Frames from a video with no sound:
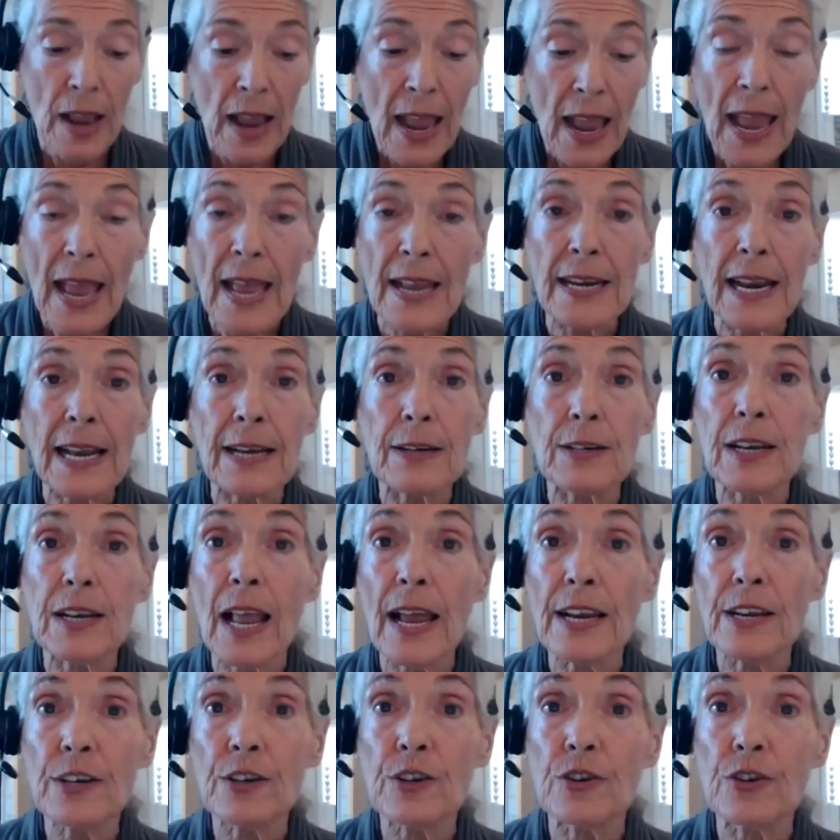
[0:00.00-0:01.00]
And I'd
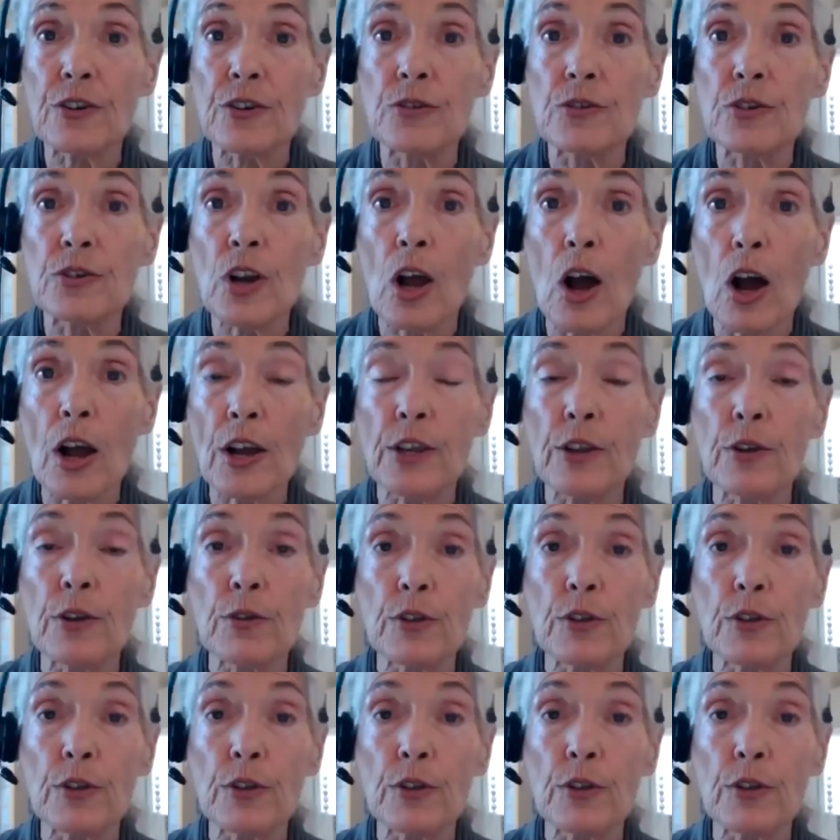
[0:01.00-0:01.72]
like to talk you